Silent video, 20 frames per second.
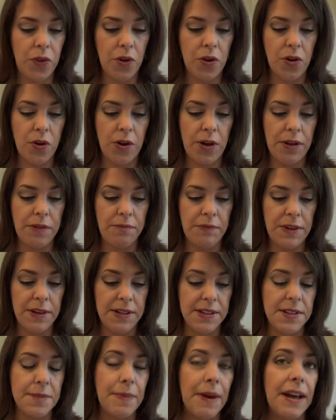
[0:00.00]
All right, and
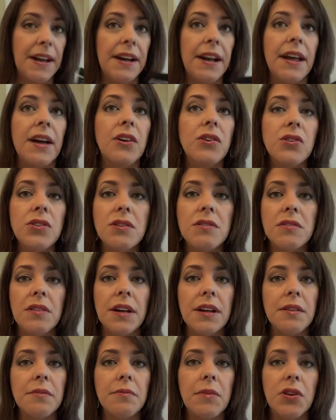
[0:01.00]
it's about an ounce
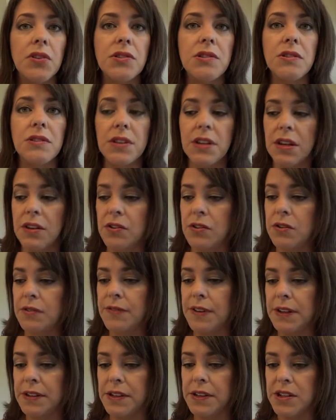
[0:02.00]
like most of the other
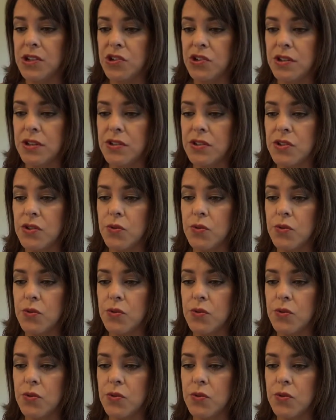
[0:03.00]
foundations